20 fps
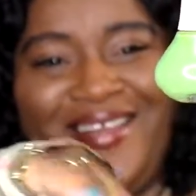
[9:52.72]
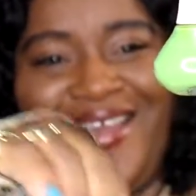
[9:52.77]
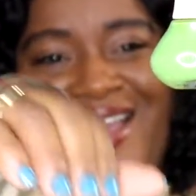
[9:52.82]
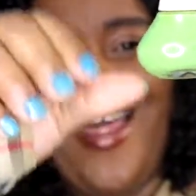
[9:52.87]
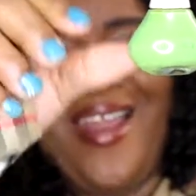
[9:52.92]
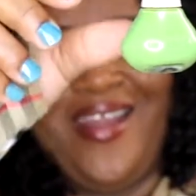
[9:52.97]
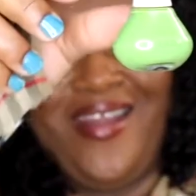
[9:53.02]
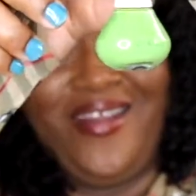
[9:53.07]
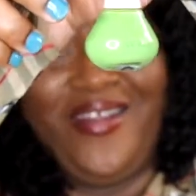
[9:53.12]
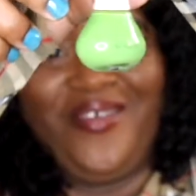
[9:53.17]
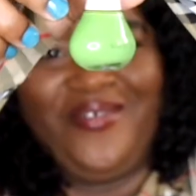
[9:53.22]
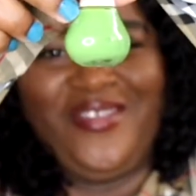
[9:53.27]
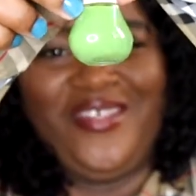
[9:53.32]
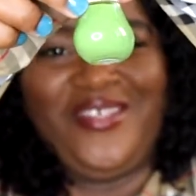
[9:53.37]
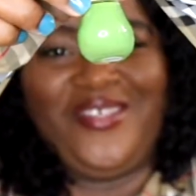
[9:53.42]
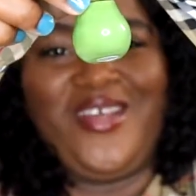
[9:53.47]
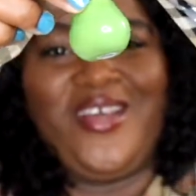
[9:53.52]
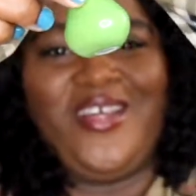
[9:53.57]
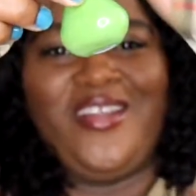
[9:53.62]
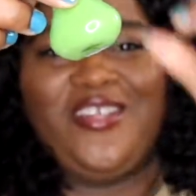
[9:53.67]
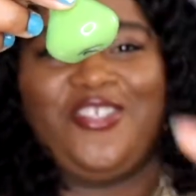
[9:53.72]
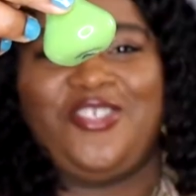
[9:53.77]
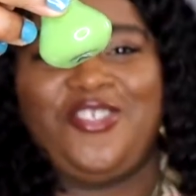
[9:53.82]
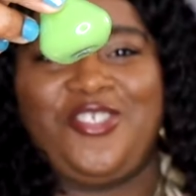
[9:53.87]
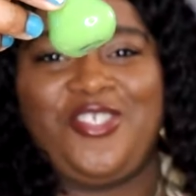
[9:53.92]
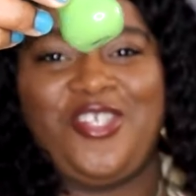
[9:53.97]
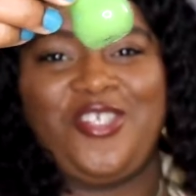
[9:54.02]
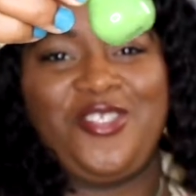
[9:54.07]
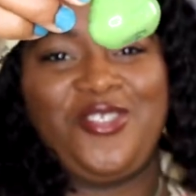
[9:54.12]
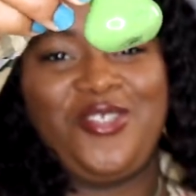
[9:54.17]
yeah i love this color it's
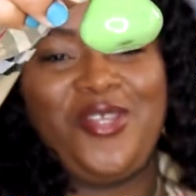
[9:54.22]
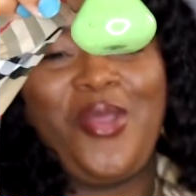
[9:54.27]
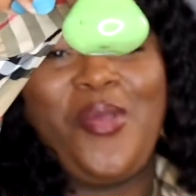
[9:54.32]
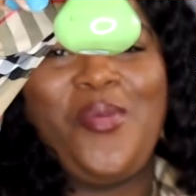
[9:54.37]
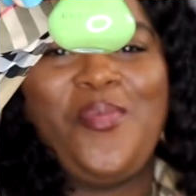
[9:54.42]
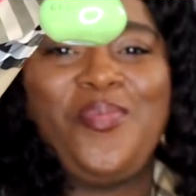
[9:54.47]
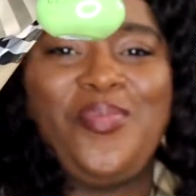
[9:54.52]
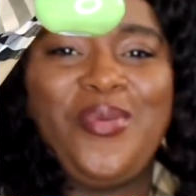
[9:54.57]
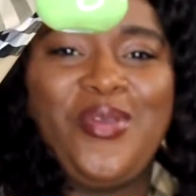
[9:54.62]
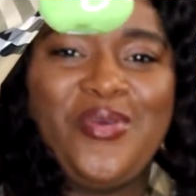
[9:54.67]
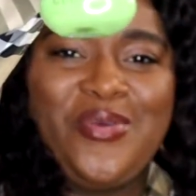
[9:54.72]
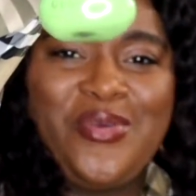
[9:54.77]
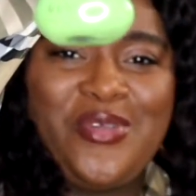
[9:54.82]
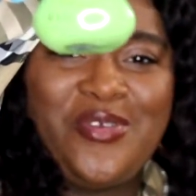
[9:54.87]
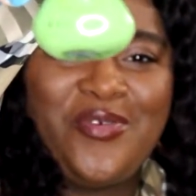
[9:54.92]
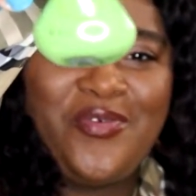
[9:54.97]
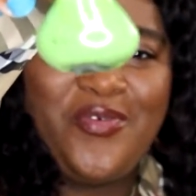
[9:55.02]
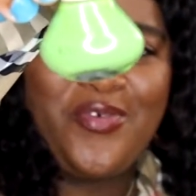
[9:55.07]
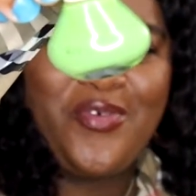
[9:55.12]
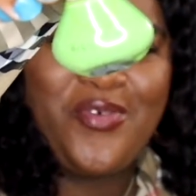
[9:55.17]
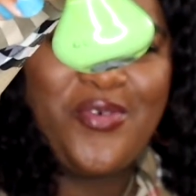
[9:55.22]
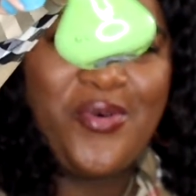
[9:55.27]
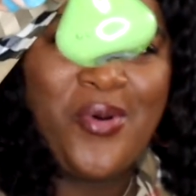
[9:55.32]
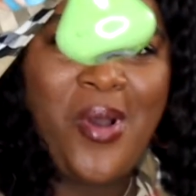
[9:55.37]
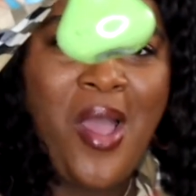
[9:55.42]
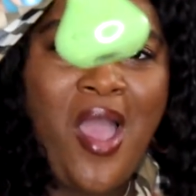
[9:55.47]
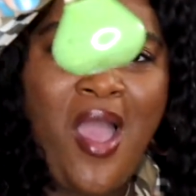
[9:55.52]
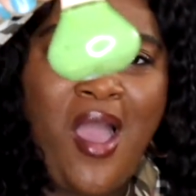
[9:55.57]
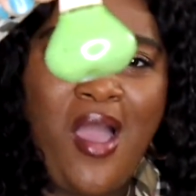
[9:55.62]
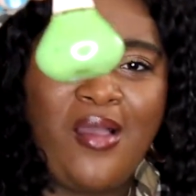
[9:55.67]
just so
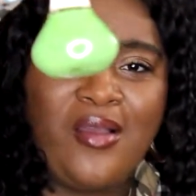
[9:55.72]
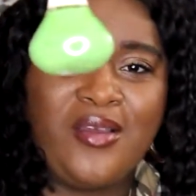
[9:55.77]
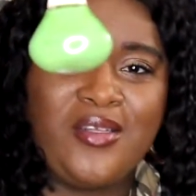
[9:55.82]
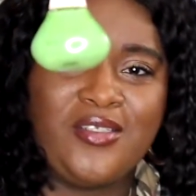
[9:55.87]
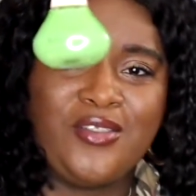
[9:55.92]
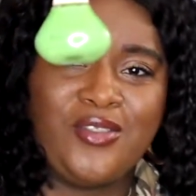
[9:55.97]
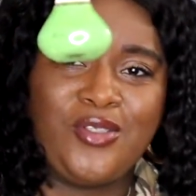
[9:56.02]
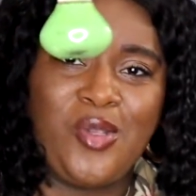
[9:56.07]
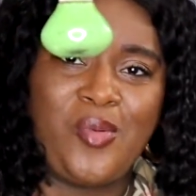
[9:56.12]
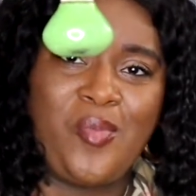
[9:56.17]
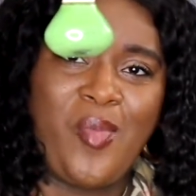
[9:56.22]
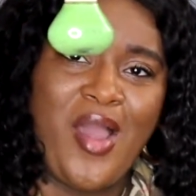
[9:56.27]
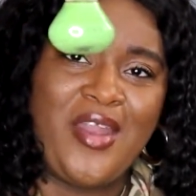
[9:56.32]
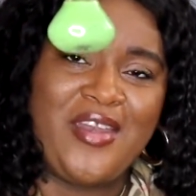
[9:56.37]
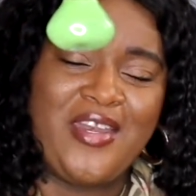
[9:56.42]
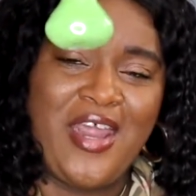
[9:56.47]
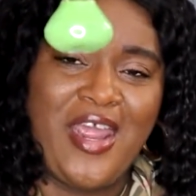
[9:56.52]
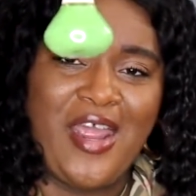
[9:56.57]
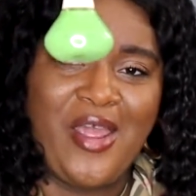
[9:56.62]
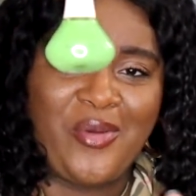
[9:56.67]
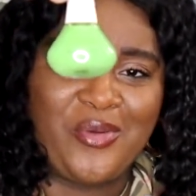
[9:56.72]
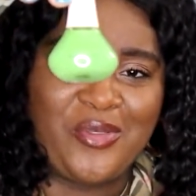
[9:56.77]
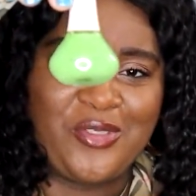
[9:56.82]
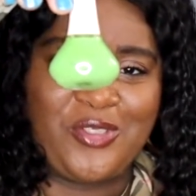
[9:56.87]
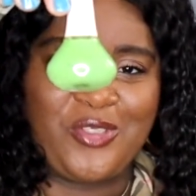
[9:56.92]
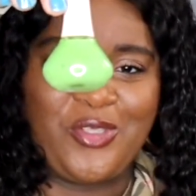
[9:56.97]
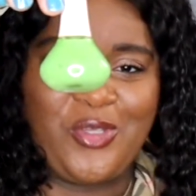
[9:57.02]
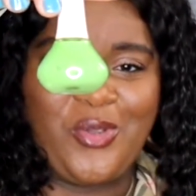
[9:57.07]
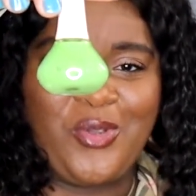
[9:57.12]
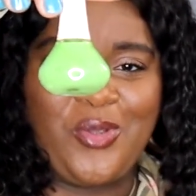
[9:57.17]
beautiful i'm gonna do my nails
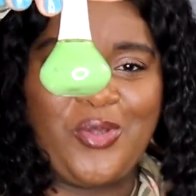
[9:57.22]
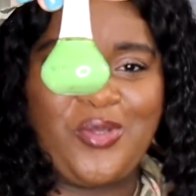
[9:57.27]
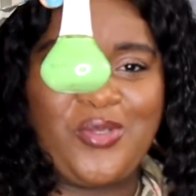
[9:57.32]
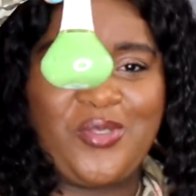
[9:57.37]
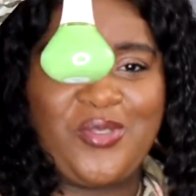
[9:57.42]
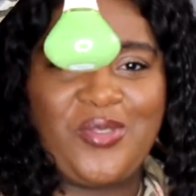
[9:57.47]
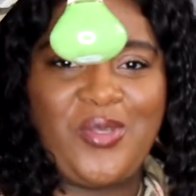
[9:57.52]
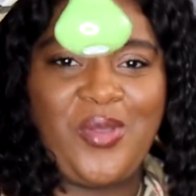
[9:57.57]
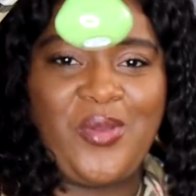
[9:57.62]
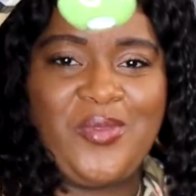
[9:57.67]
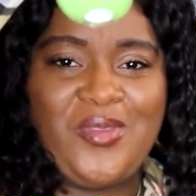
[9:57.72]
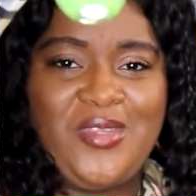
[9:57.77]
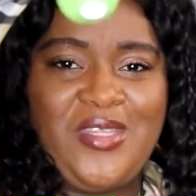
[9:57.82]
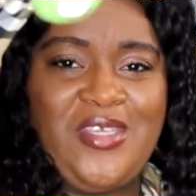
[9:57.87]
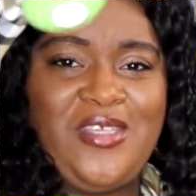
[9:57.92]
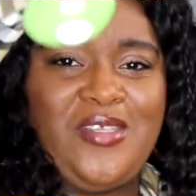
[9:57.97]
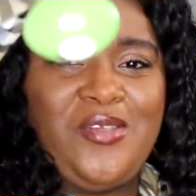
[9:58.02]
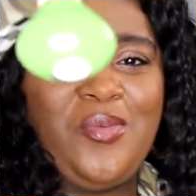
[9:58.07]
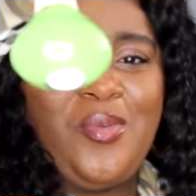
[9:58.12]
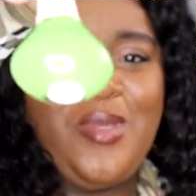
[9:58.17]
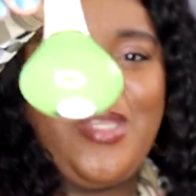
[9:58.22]
soon so this will